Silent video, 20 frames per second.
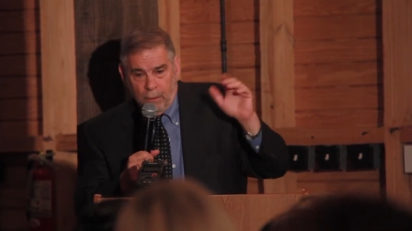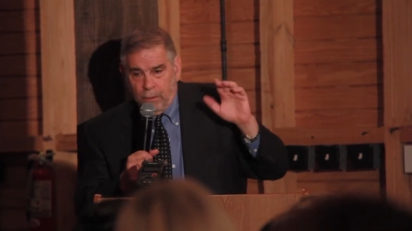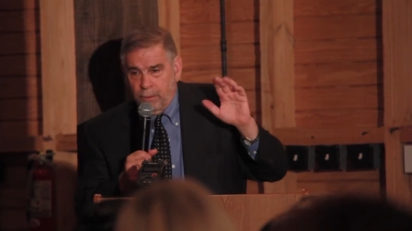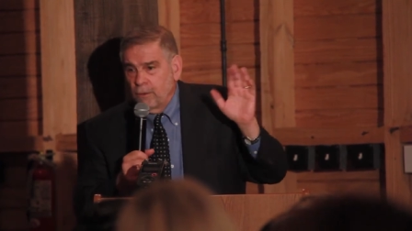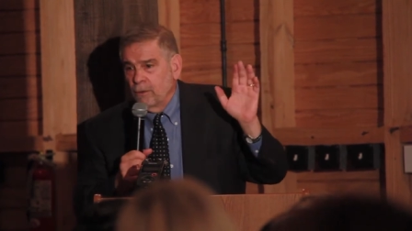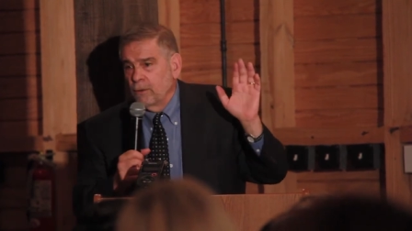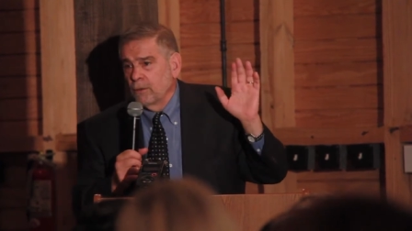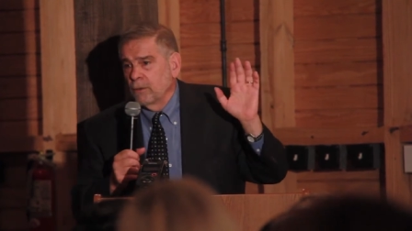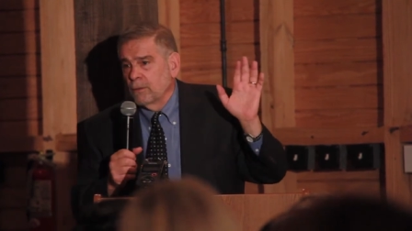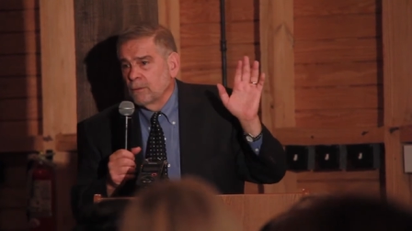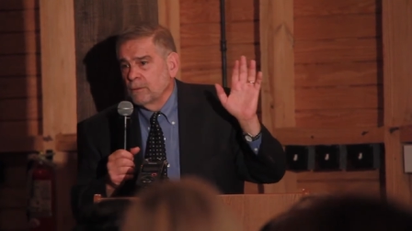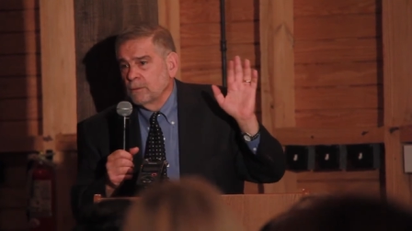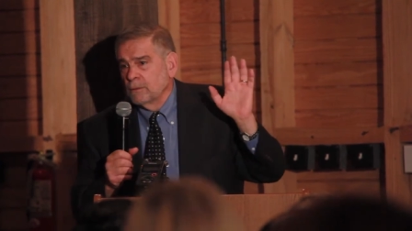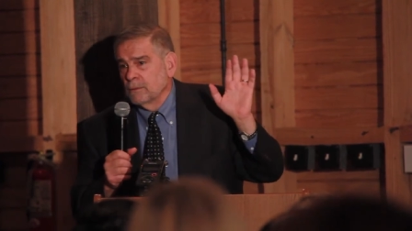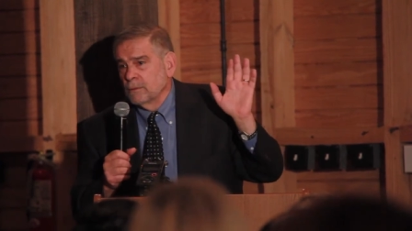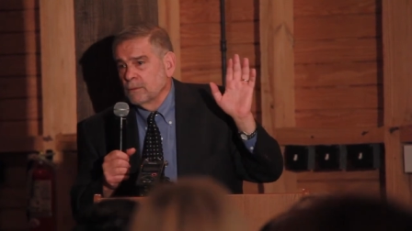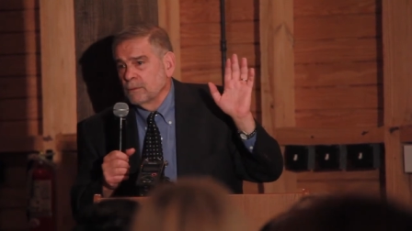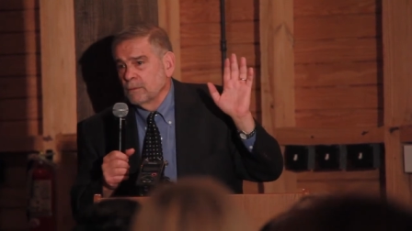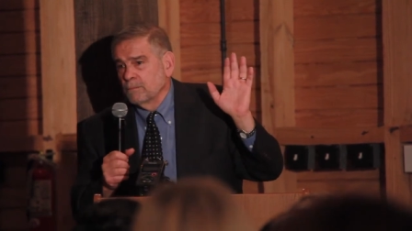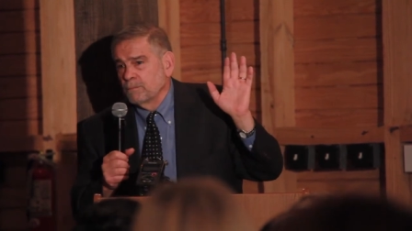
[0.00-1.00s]
Third,
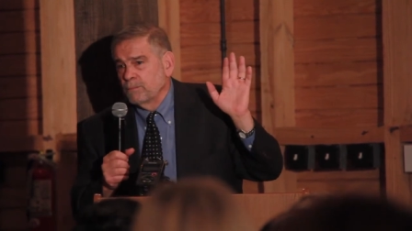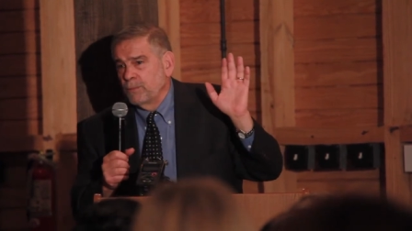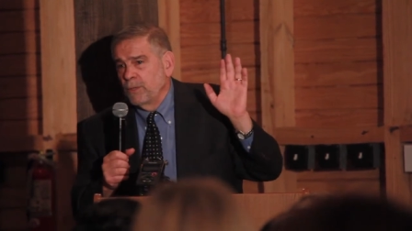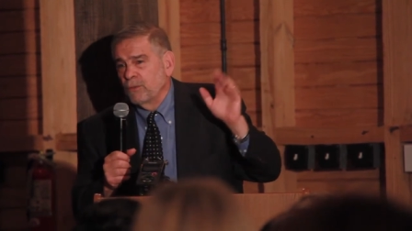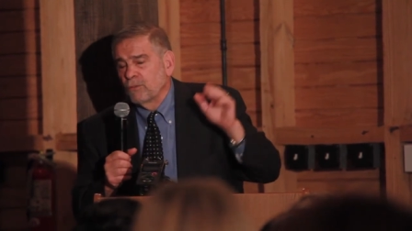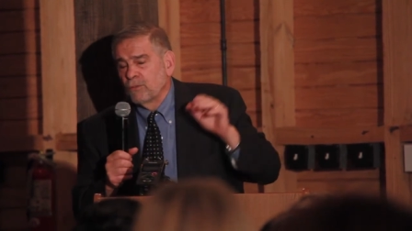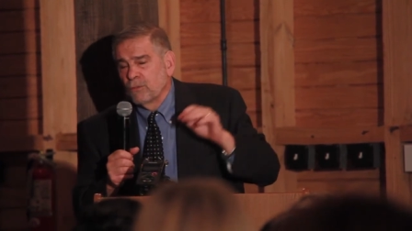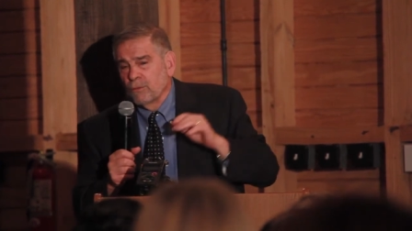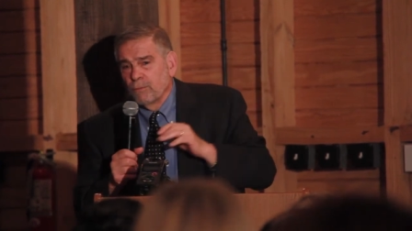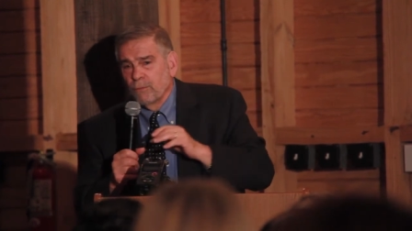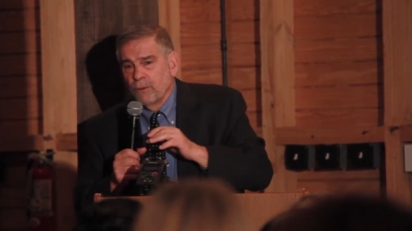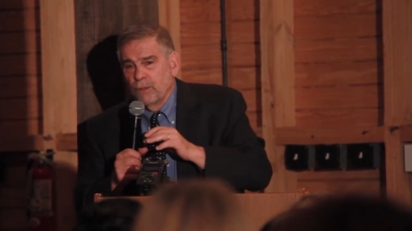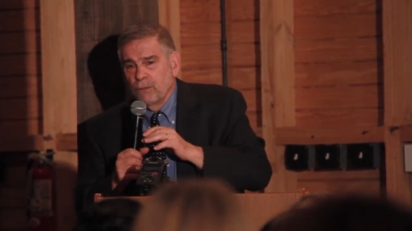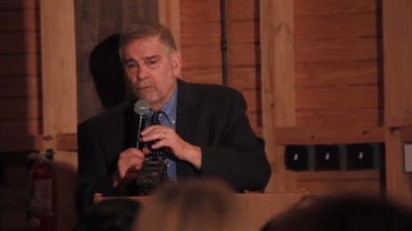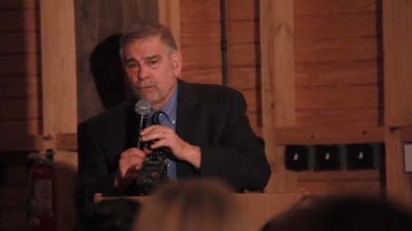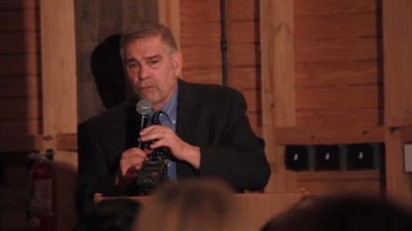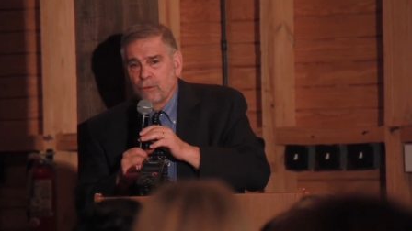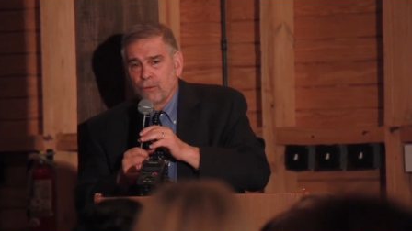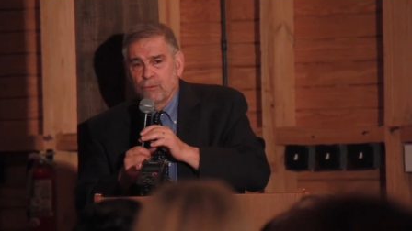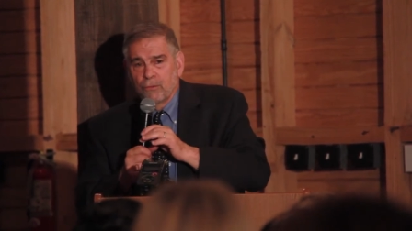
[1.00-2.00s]
piece of
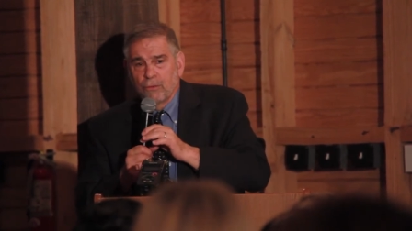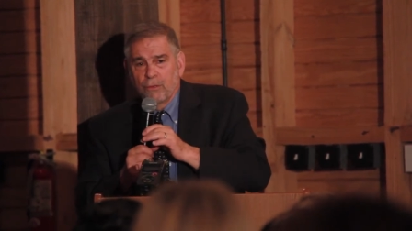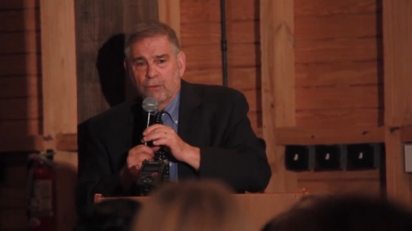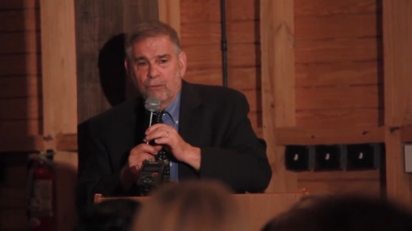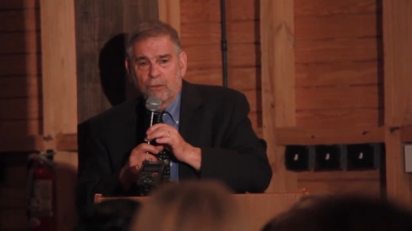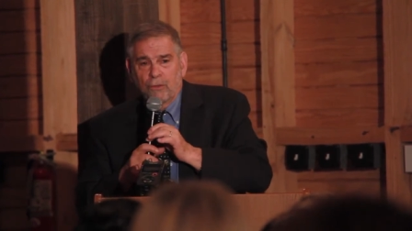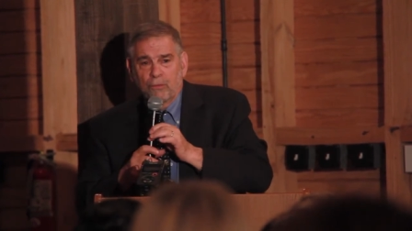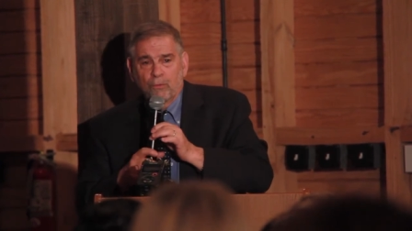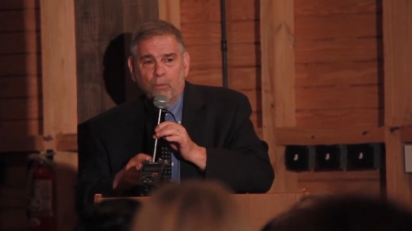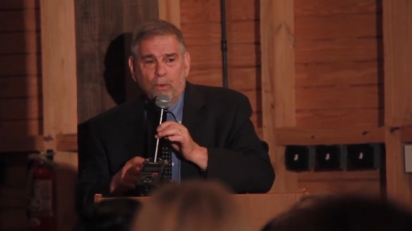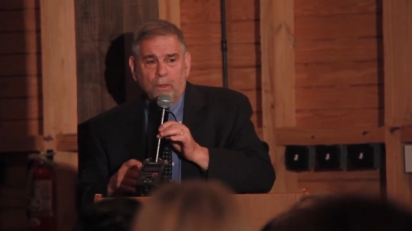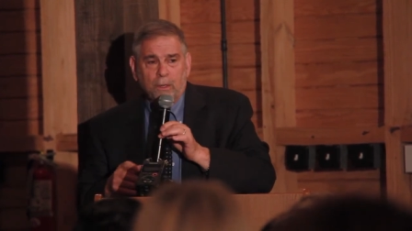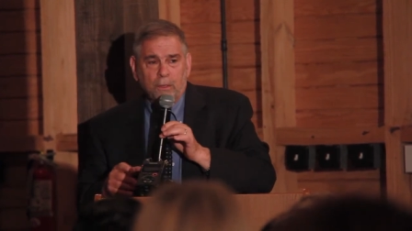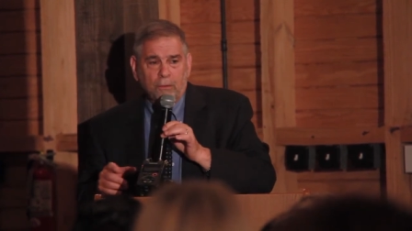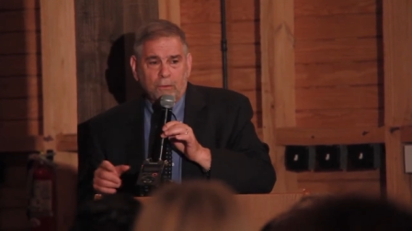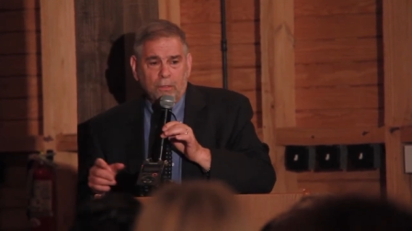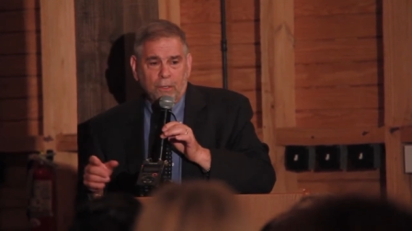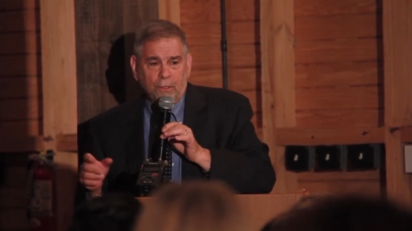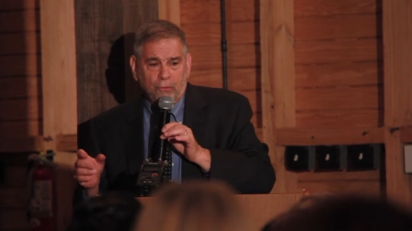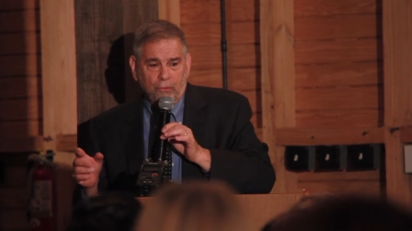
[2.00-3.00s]
research I just want
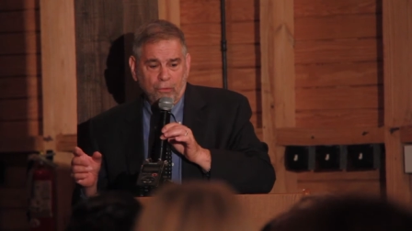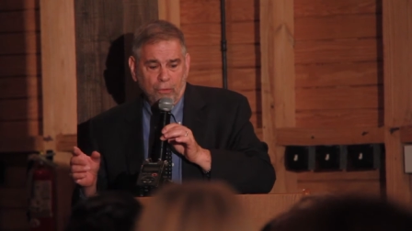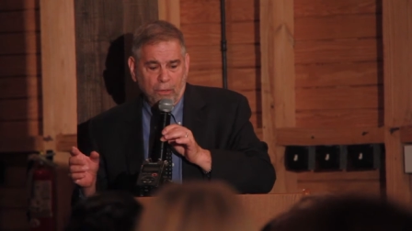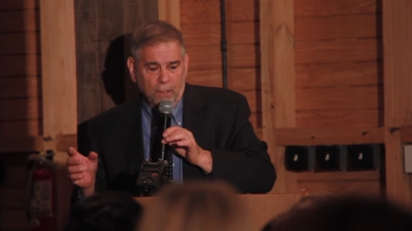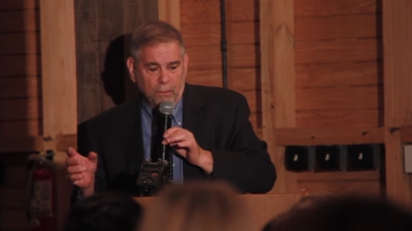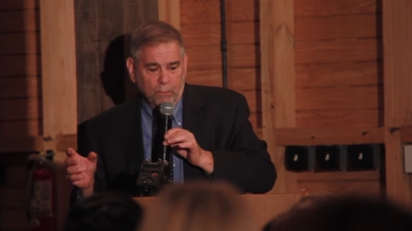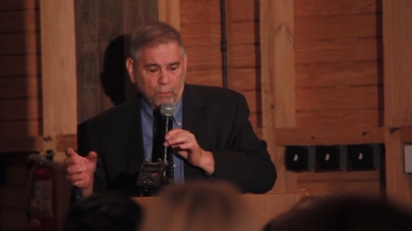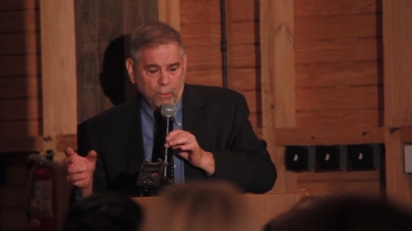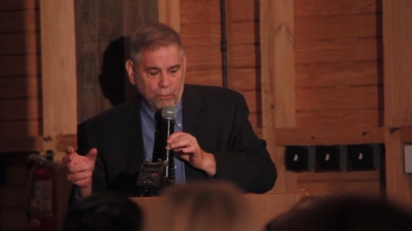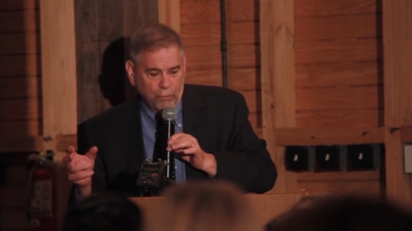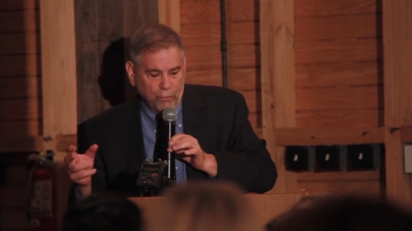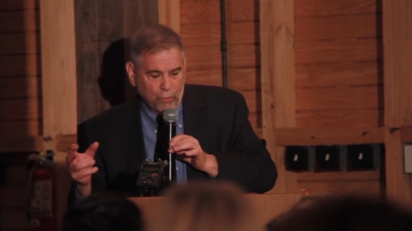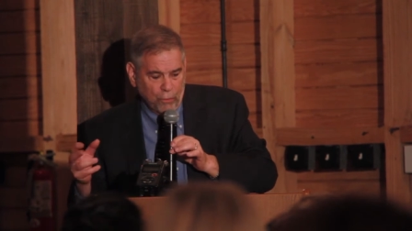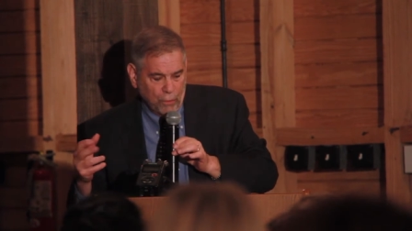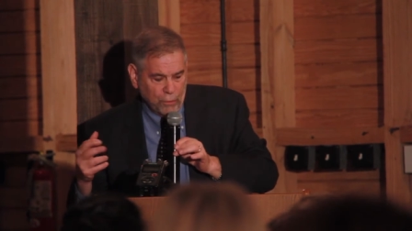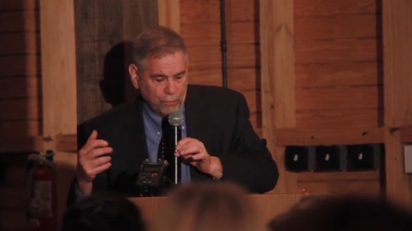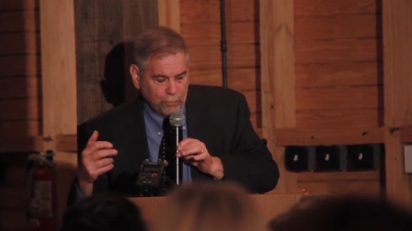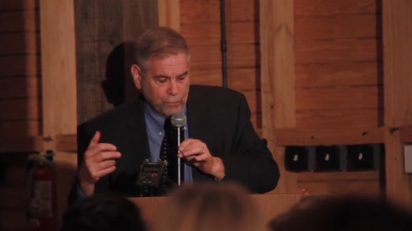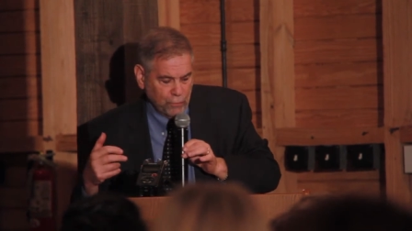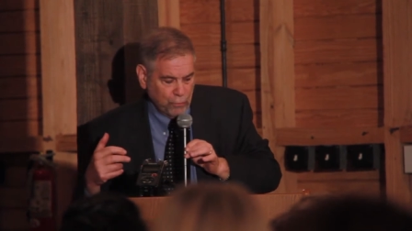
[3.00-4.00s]
to touch on, which
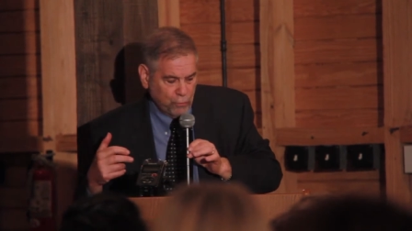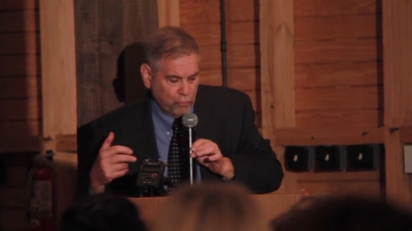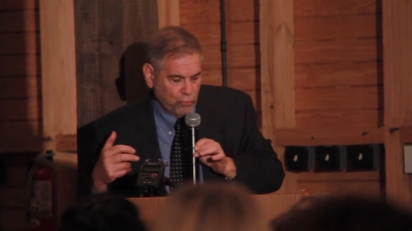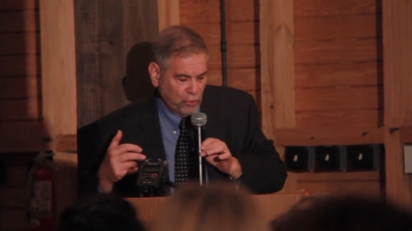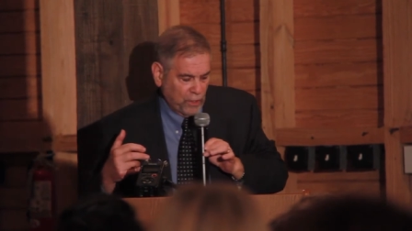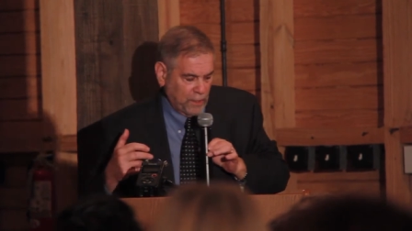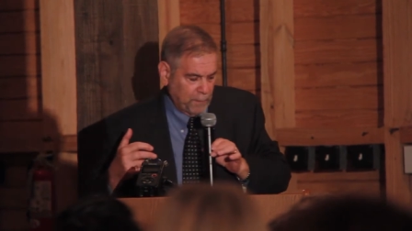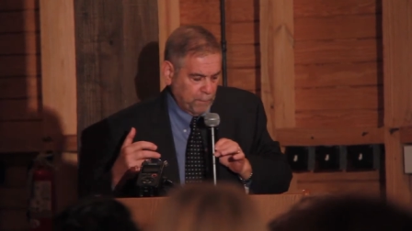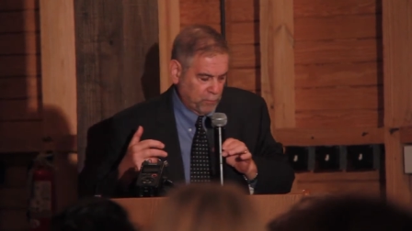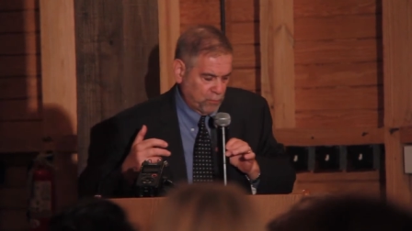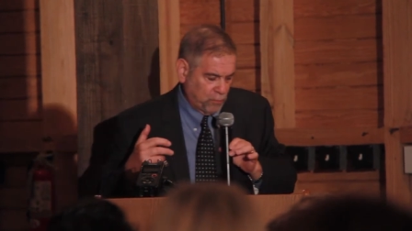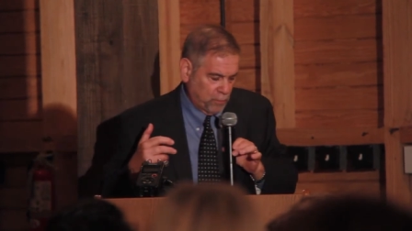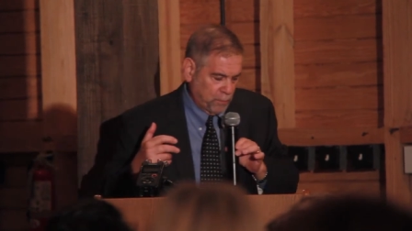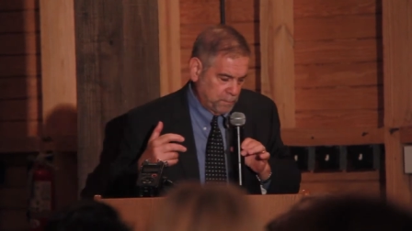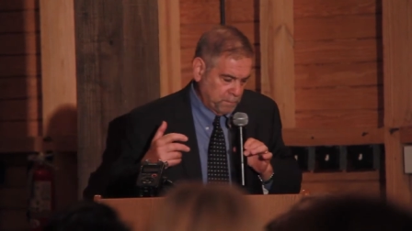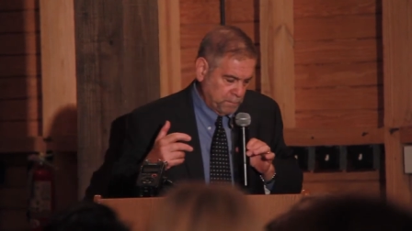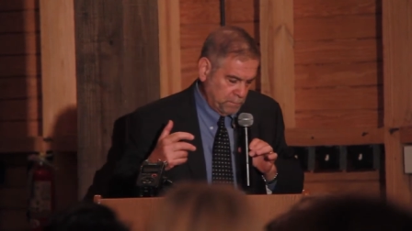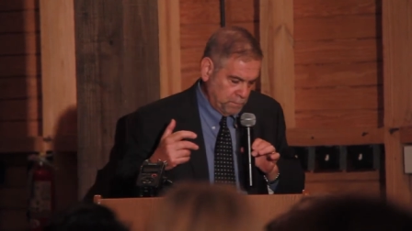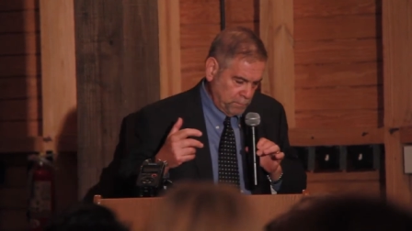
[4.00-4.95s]
also shapes